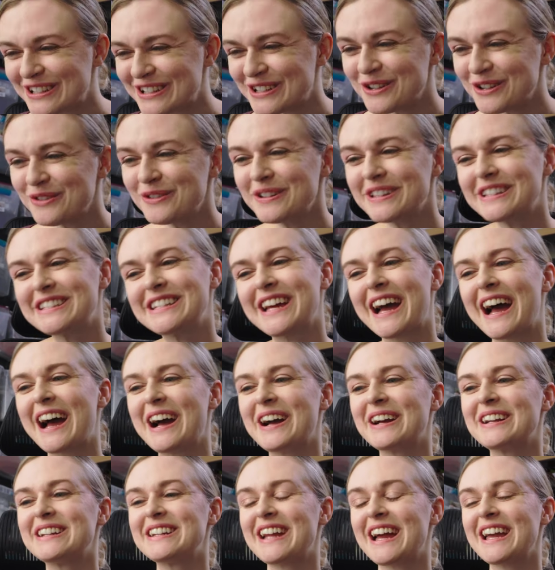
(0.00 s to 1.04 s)
New with
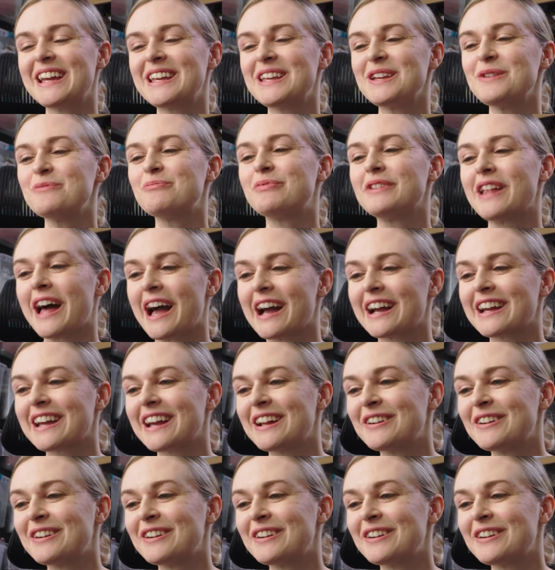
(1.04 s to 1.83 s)
tag Nike black